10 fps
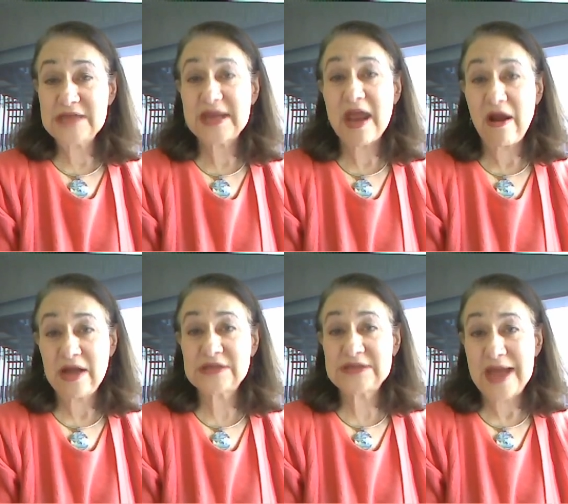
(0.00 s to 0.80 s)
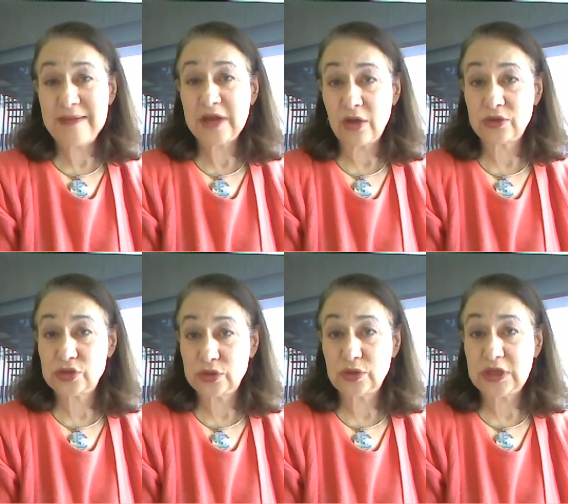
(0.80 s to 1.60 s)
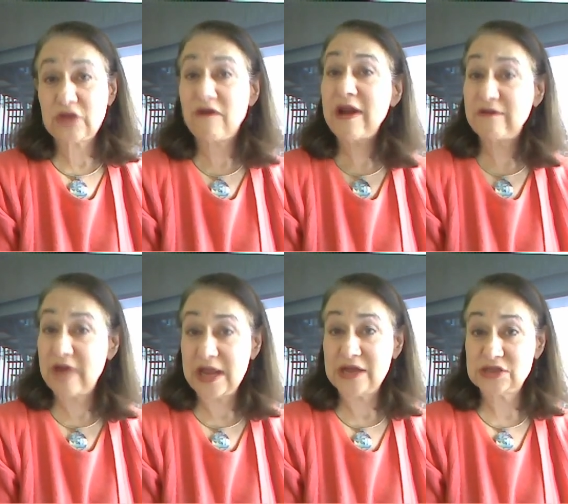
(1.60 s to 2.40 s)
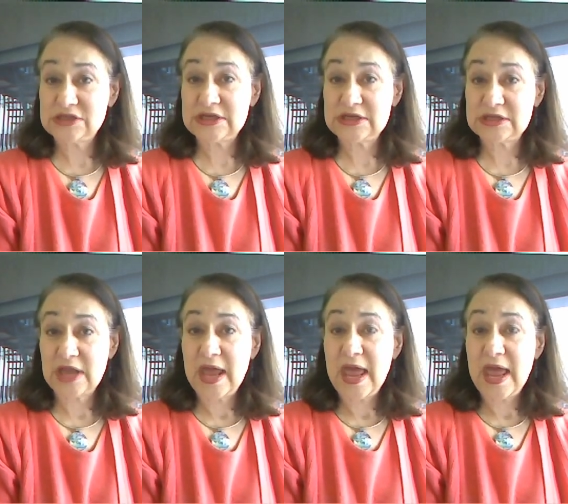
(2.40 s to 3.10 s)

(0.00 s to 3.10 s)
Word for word: he said, Karen, it's time to go to the credit rating agencies.